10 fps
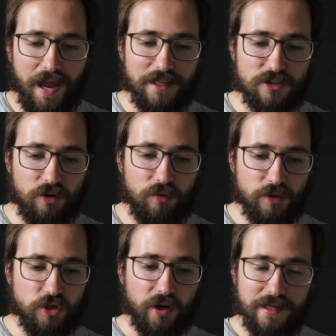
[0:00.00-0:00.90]
And so
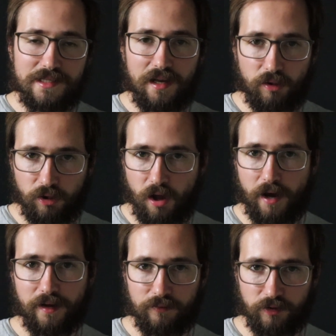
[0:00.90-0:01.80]
you're going to see a
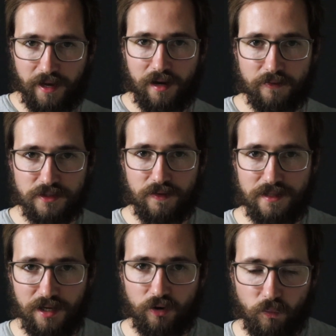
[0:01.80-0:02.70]
lot of layoffs in the
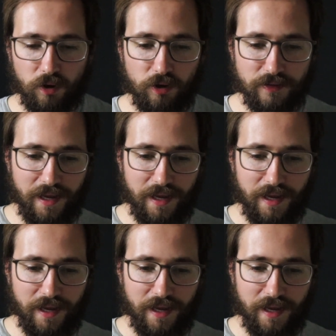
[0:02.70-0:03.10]
dealer world.